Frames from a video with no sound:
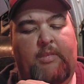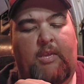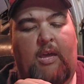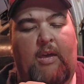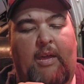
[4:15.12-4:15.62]

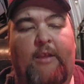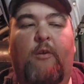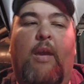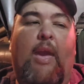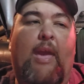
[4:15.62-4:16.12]
I can
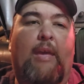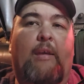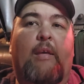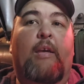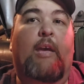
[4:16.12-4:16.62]
go, hey,
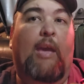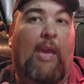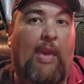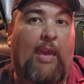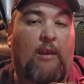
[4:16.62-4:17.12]

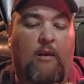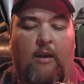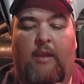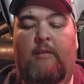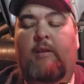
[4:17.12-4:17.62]
hang
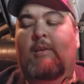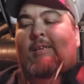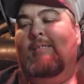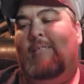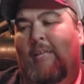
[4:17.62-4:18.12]
on,
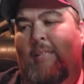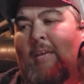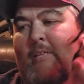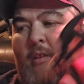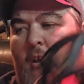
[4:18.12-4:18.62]
take the
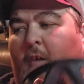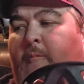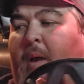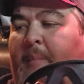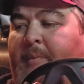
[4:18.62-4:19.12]
headset off,
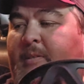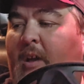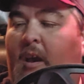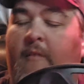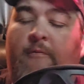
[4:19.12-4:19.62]
pop this
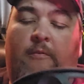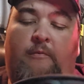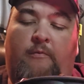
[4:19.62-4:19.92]
off,